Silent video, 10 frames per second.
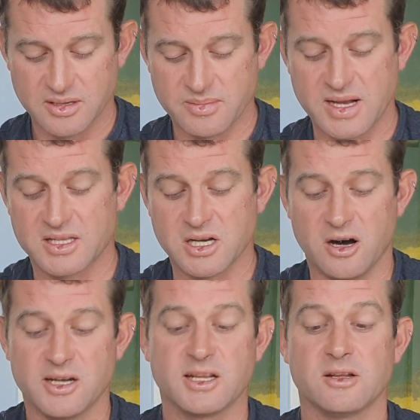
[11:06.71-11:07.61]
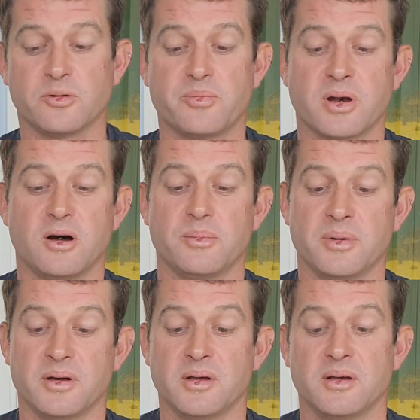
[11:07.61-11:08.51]
Make a tiny little plot,
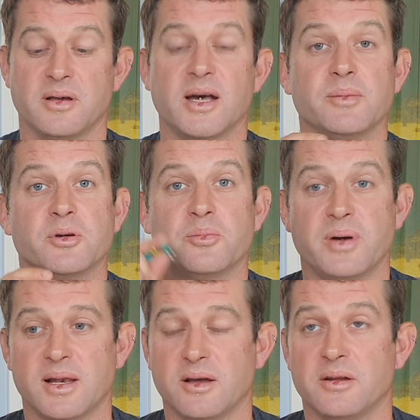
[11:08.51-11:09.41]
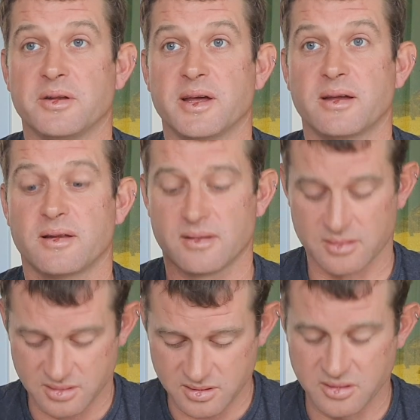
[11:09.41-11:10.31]
8mm pellet on there.
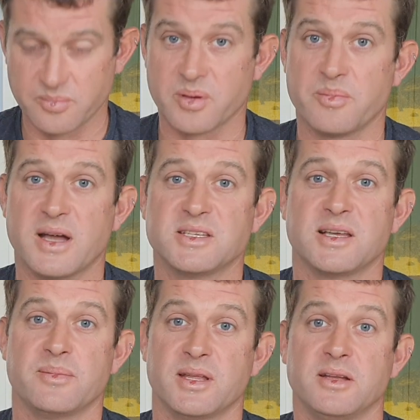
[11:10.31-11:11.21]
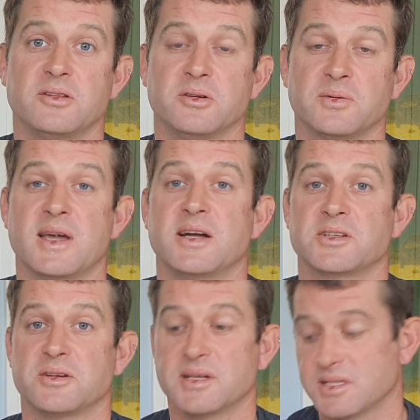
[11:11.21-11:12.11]
You'd be amazed how many you do
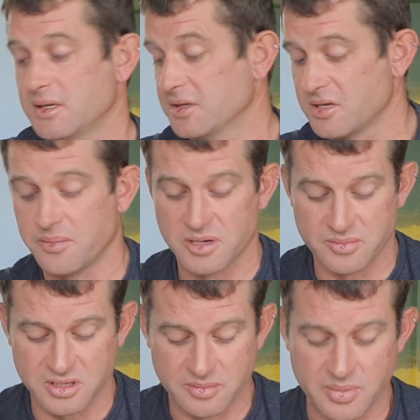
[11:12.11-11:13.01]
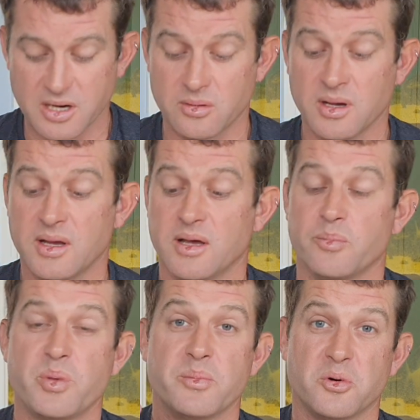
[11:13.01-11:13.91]
catch on it. It's like dobbing them on the pole.
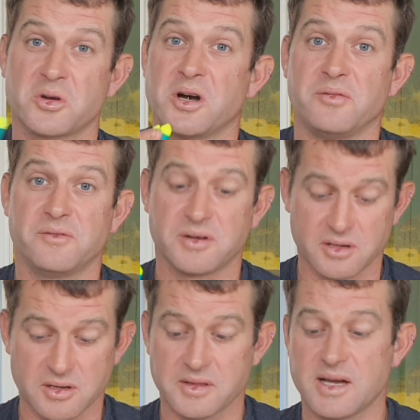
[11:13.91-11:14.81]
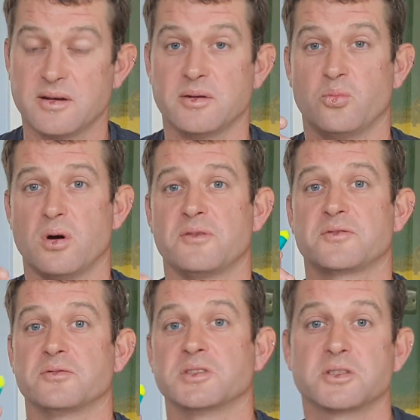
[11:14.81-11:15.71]
A bit more confident on that. A
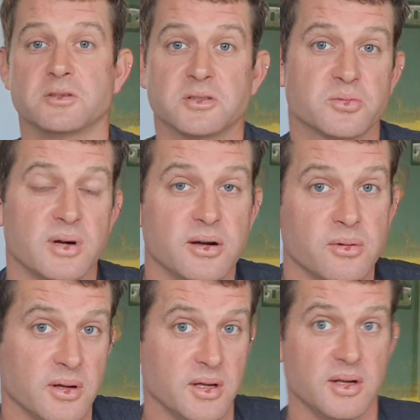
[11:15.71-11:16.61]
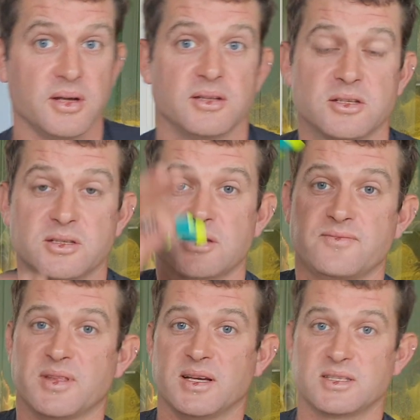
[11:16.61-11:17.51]
wafter is good as well, just
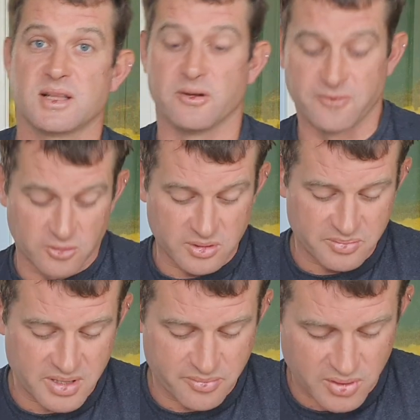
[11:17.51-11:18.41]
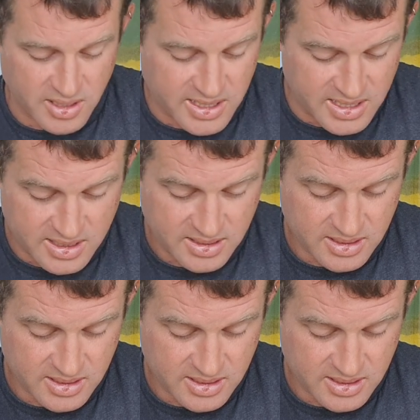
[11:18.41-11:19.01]
for that slow fall and a bit brighter.